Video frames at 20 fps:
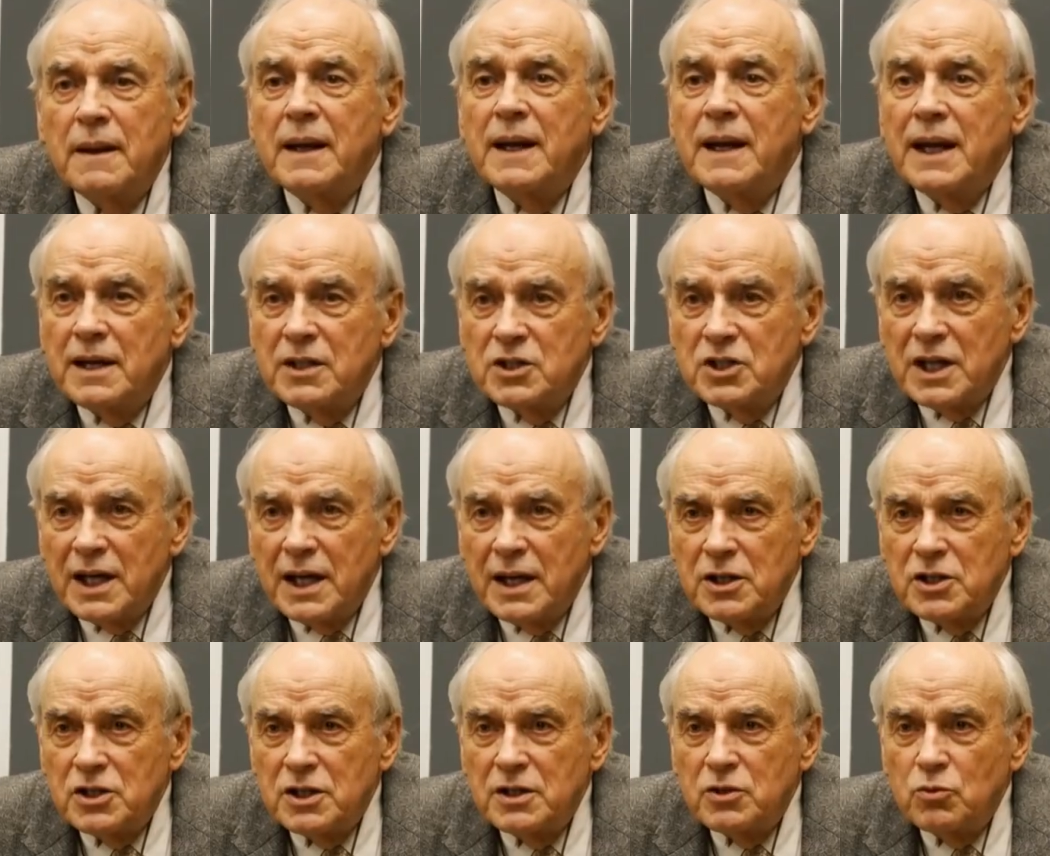It
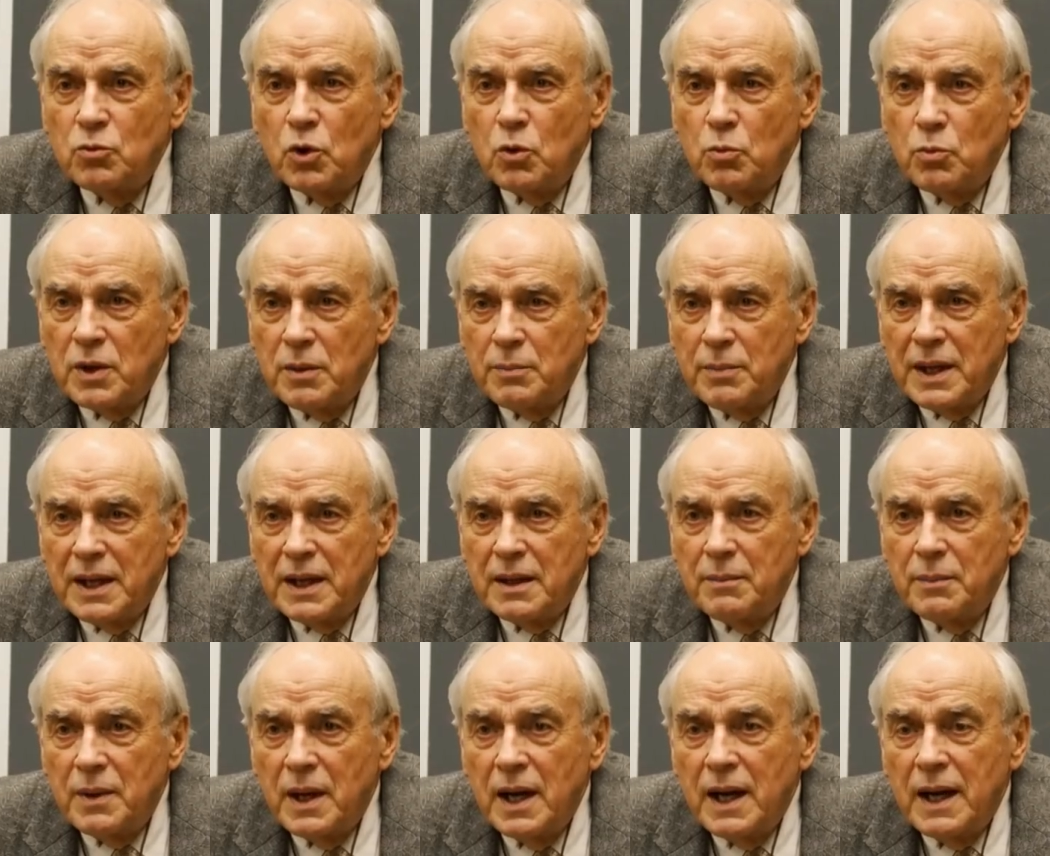changes what we
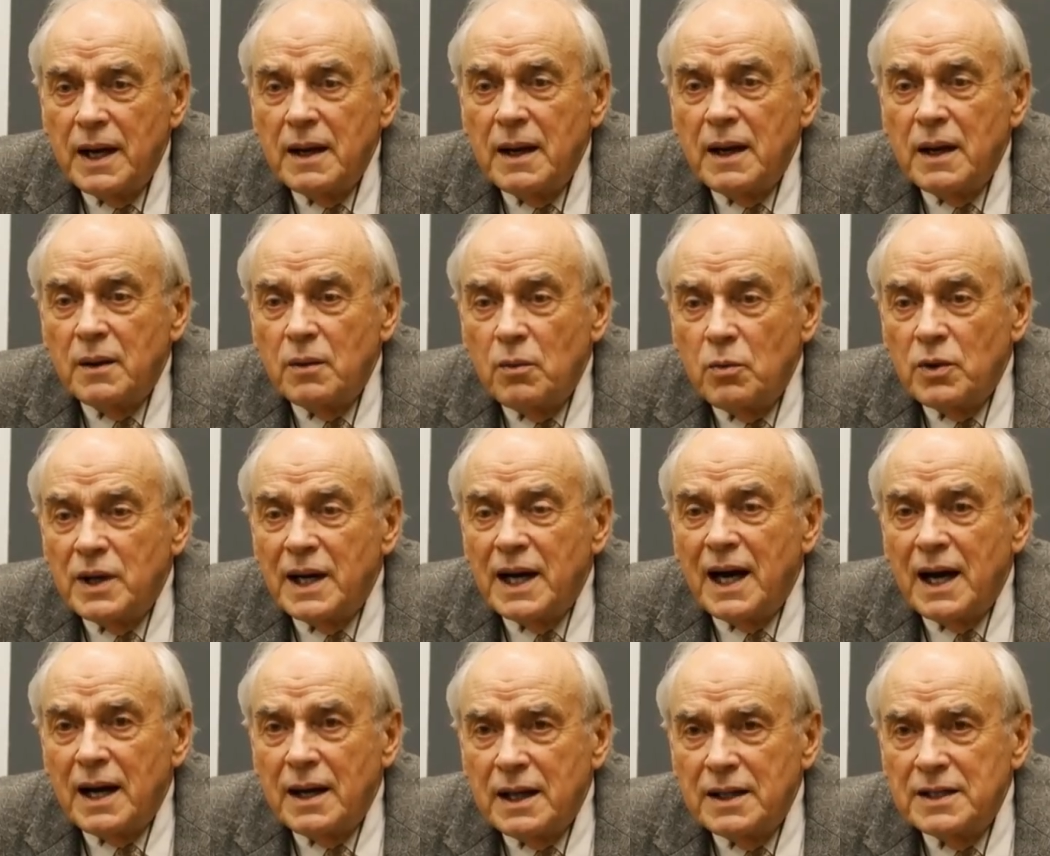mean by
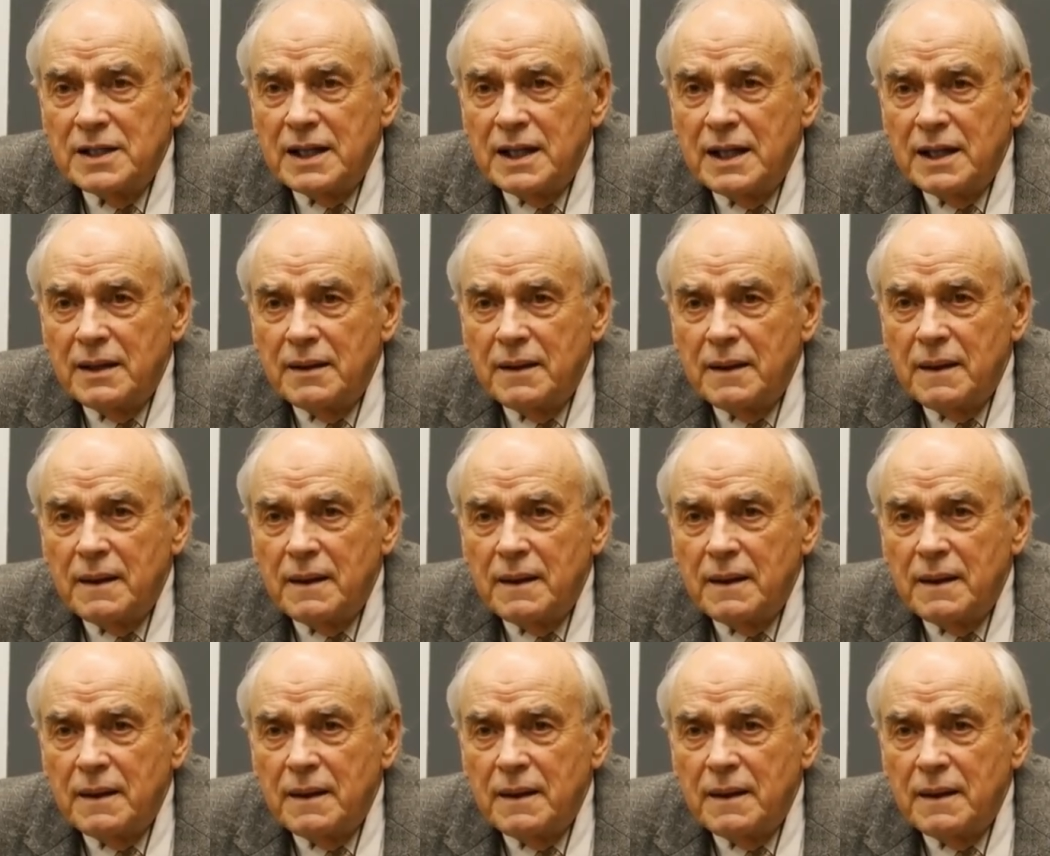reality